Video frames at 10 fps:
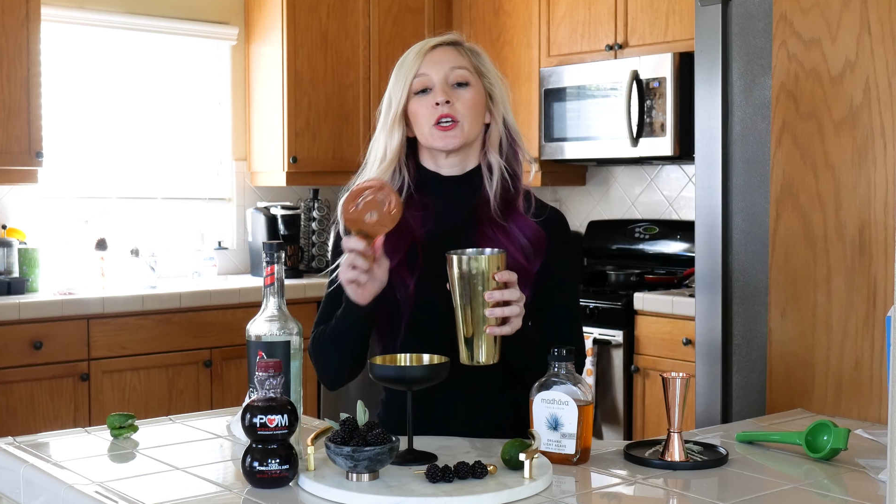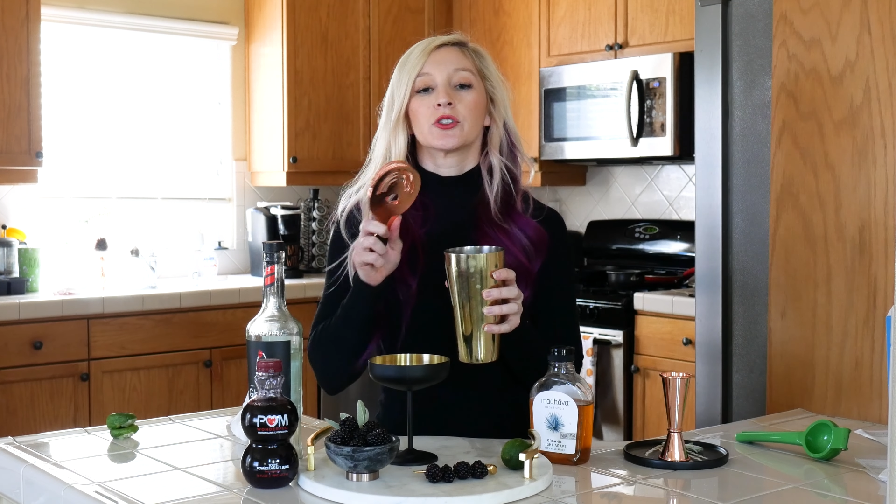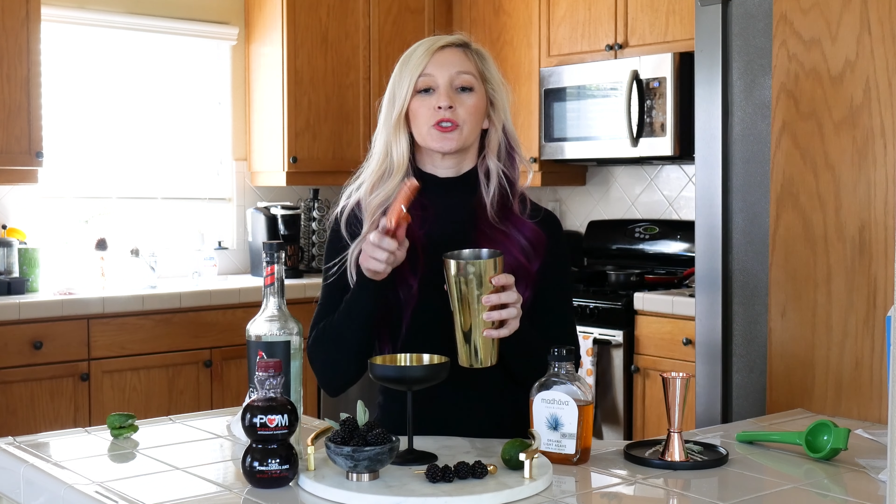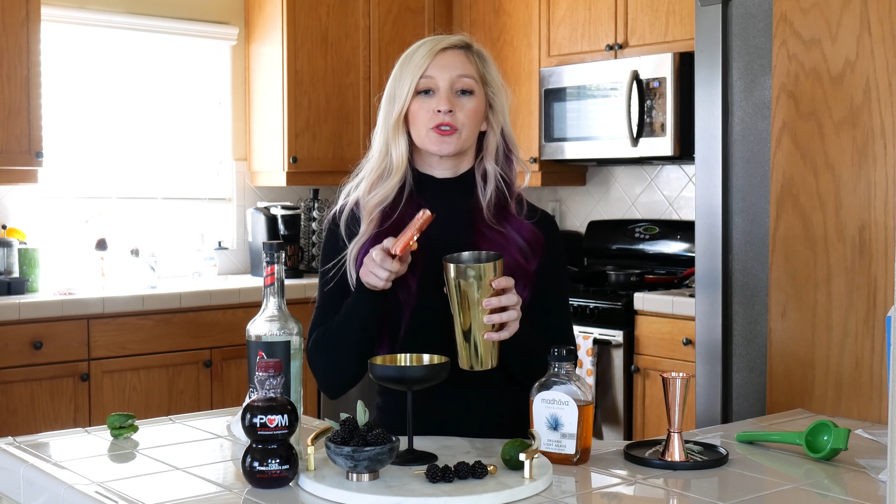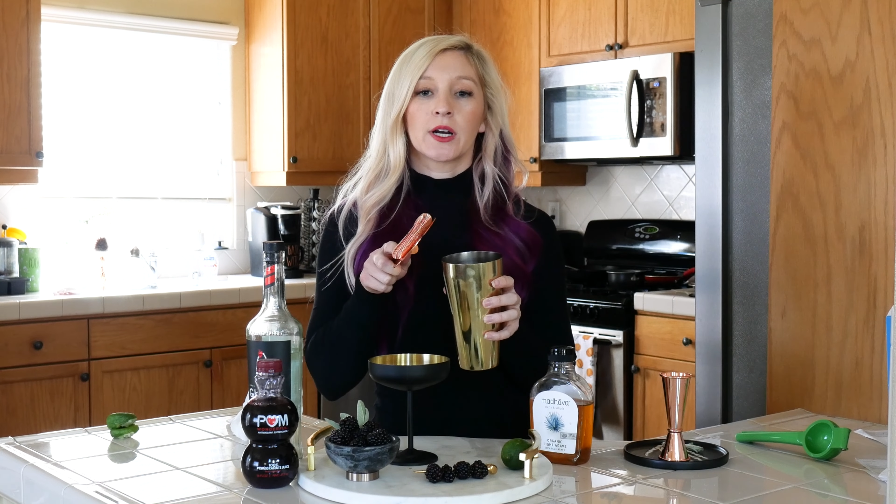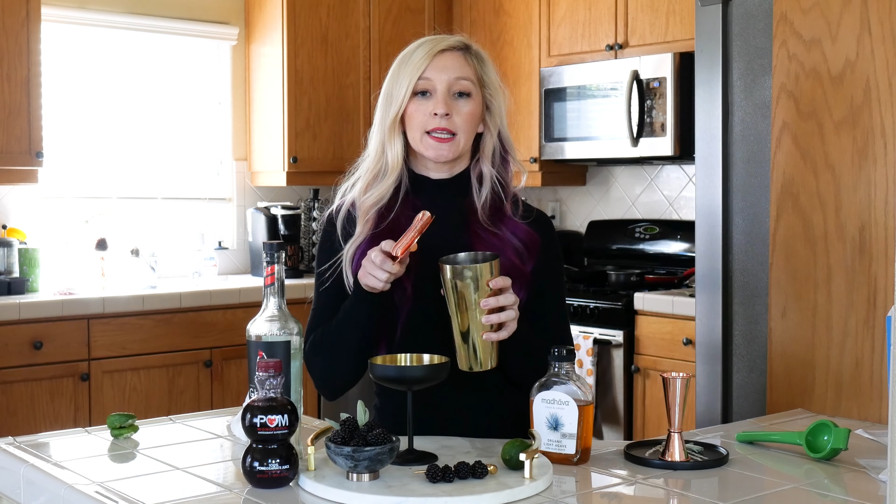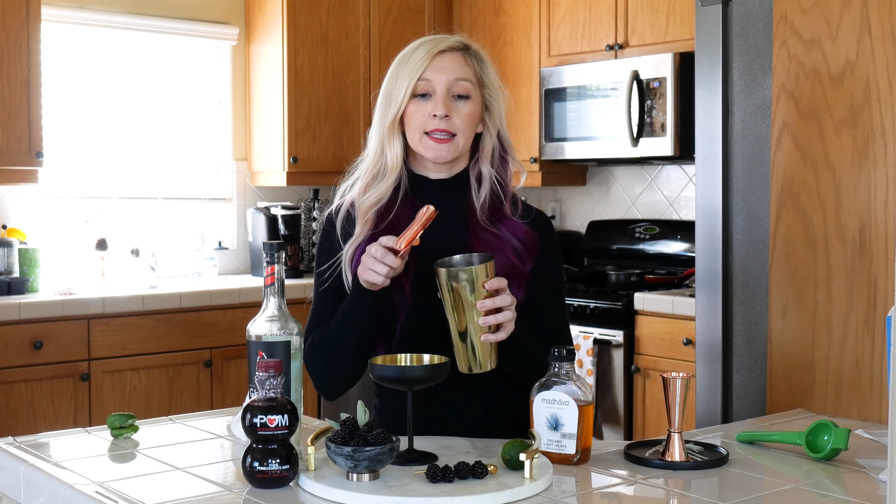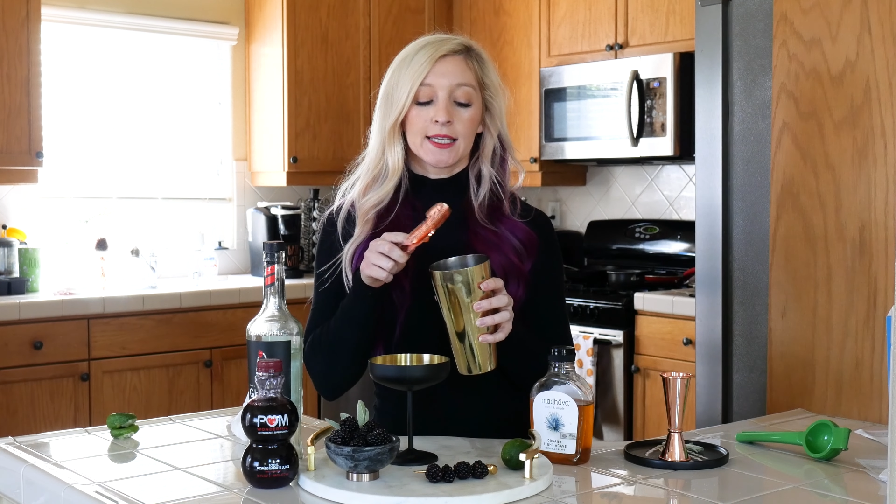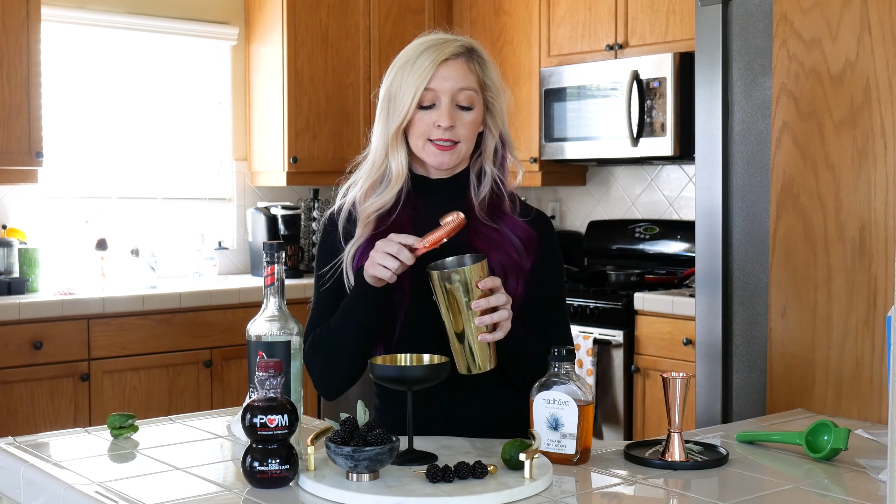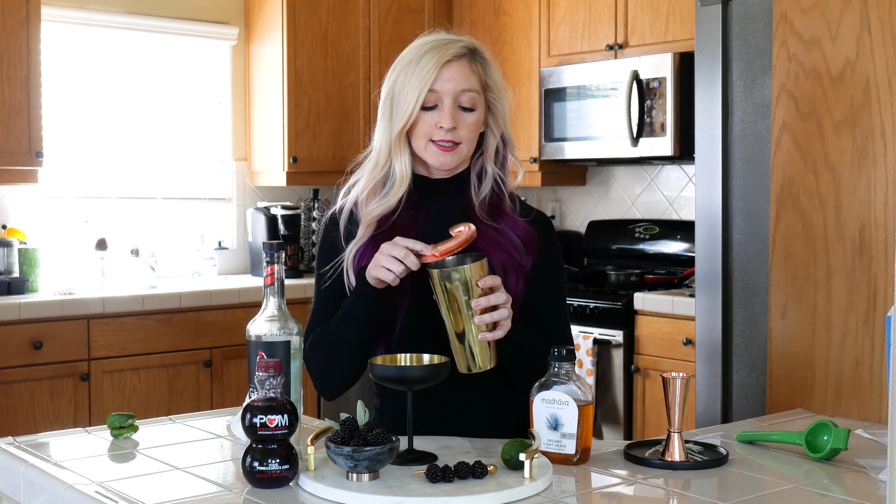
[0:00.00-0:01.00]
strain
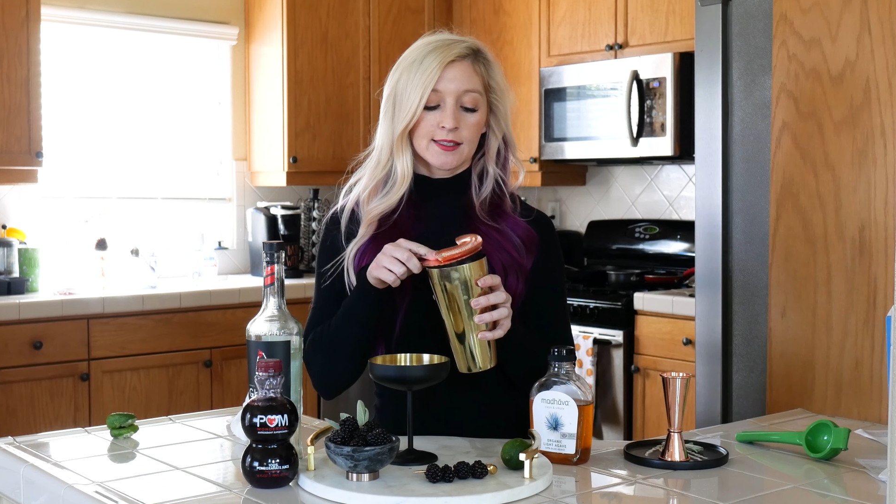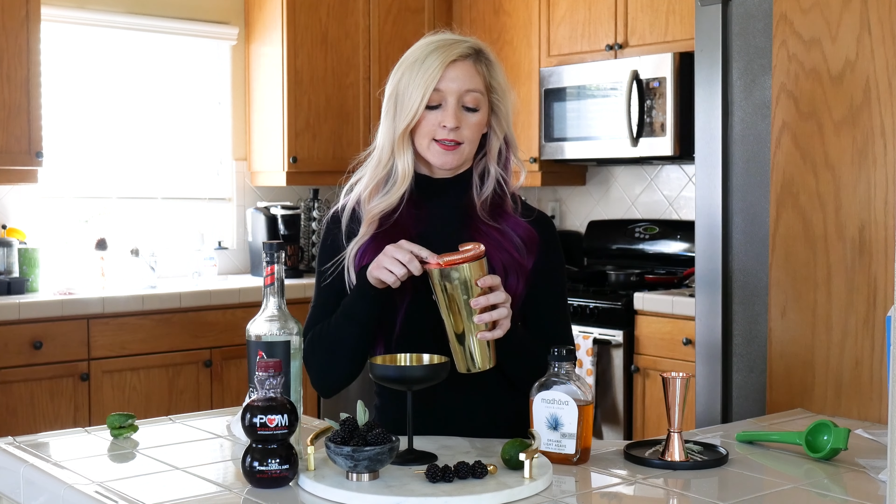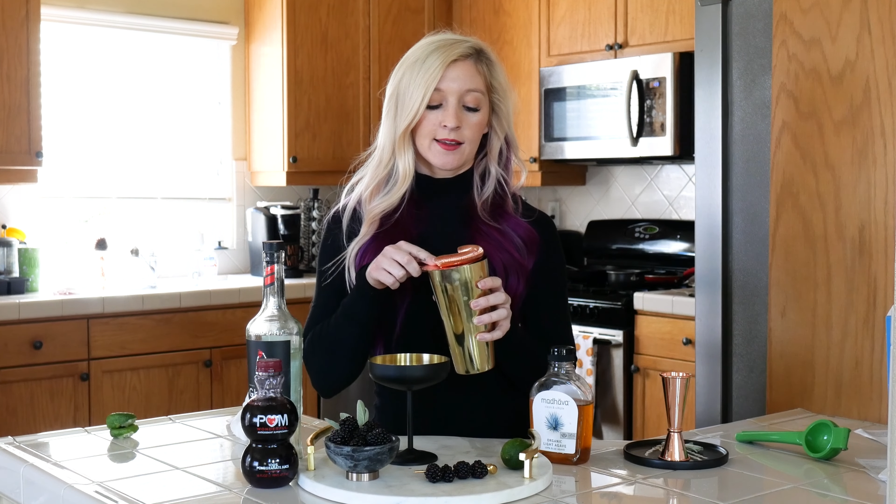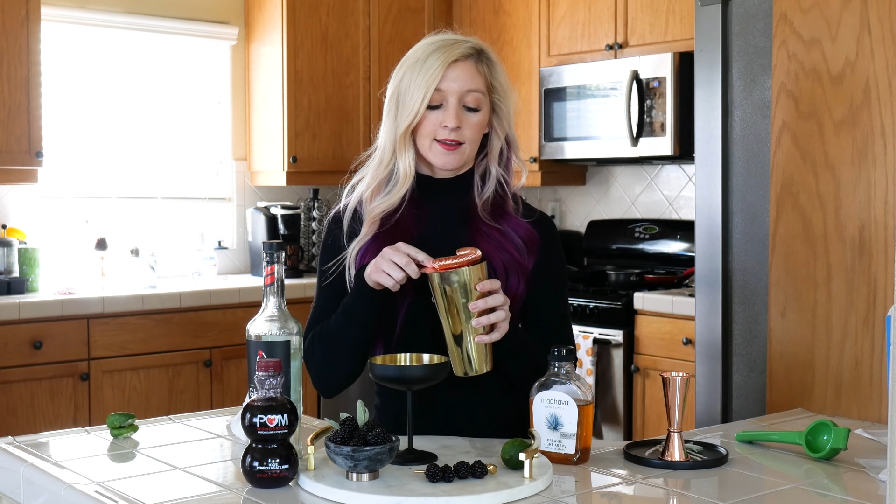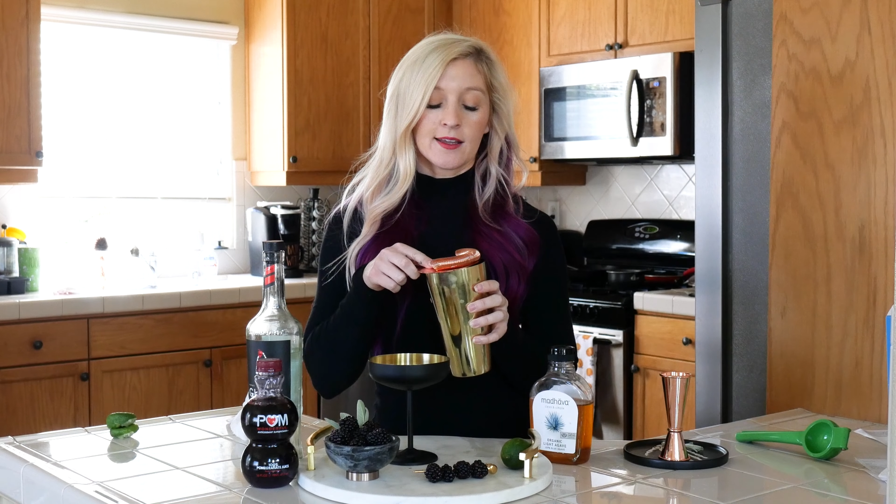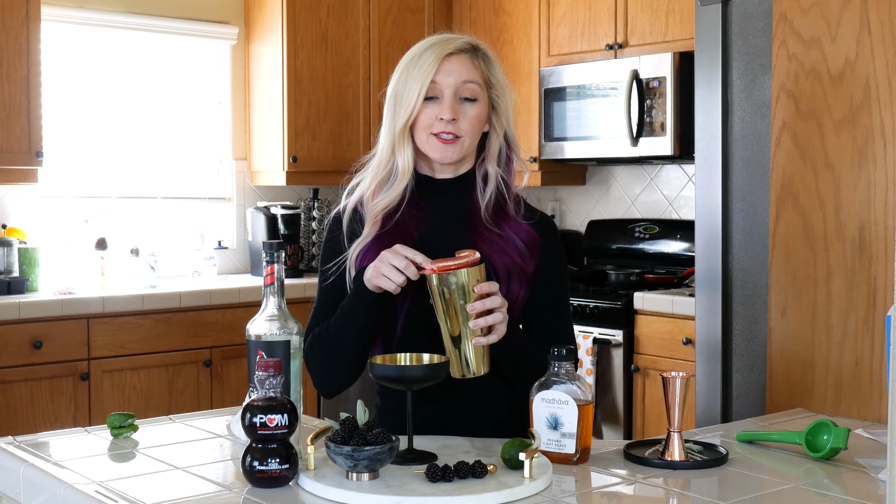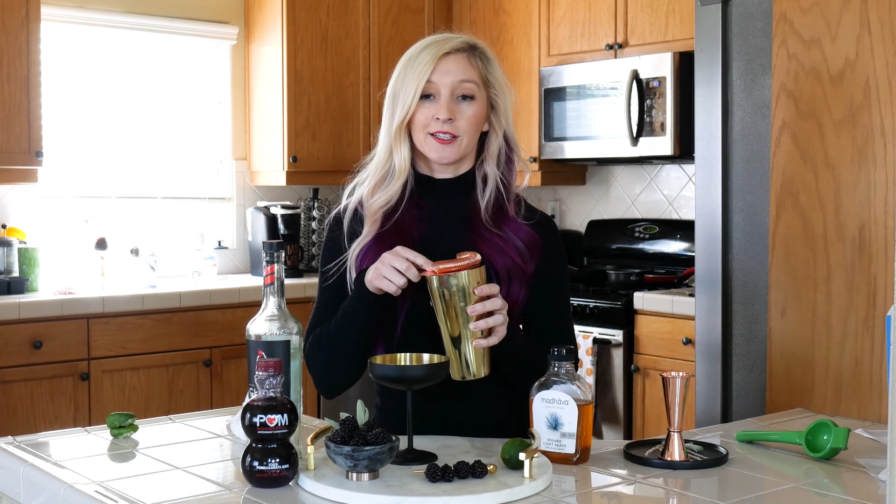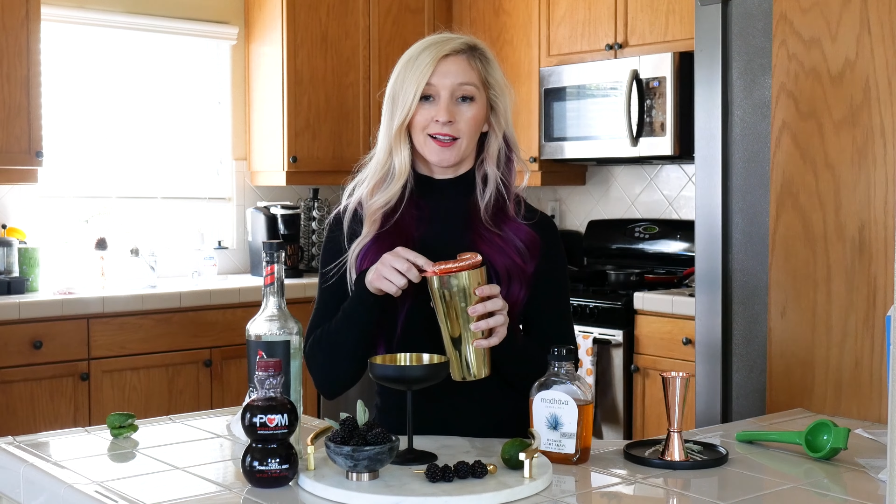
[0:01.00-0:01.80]
this into the